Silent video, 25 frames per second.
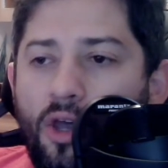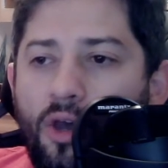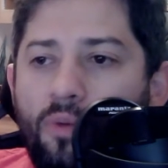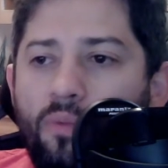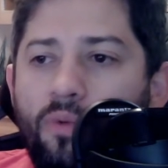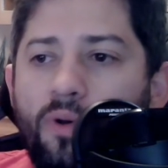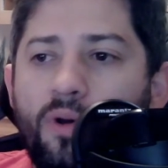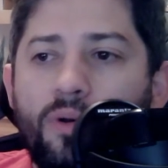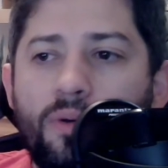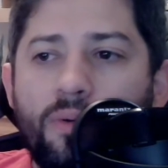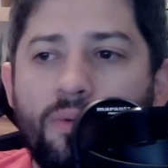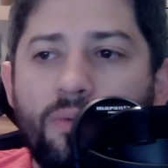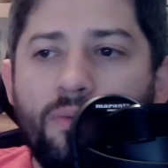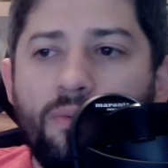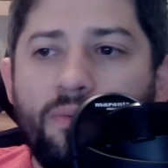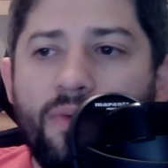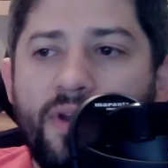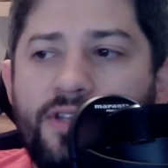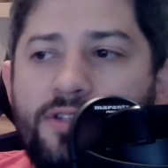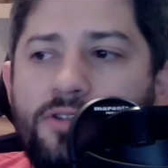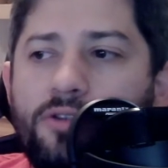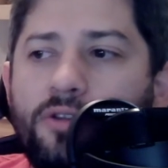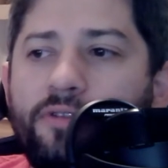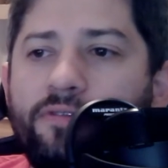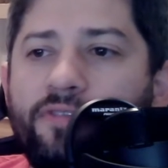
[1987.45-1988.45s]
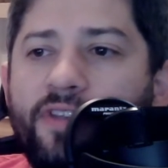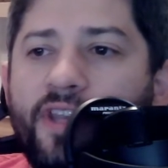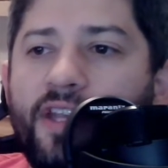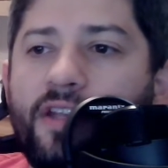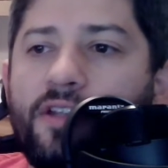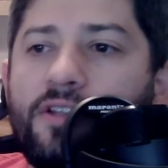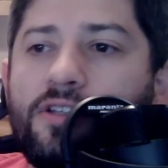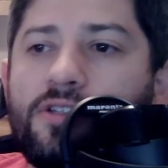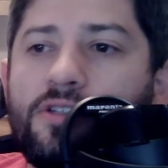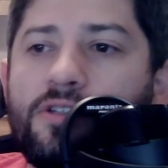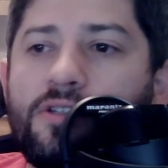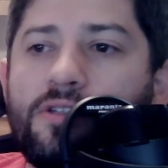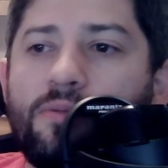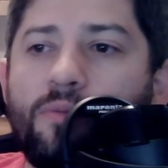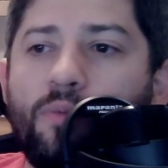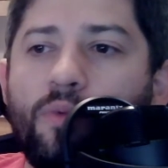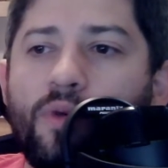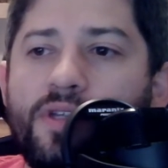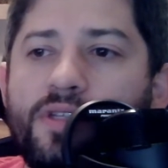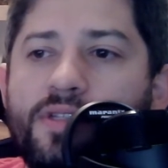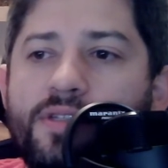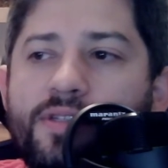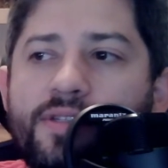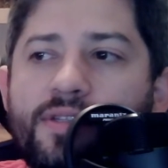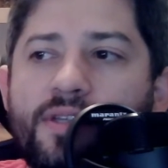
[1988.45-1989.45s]
Well, Rachel Levine
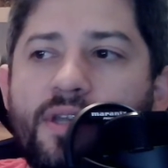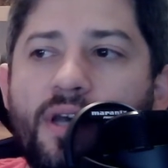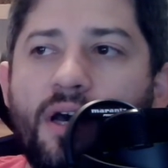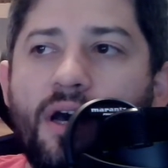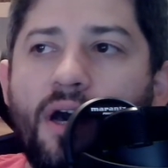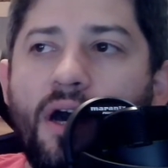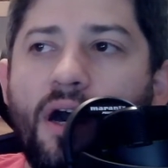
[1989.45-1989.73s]
was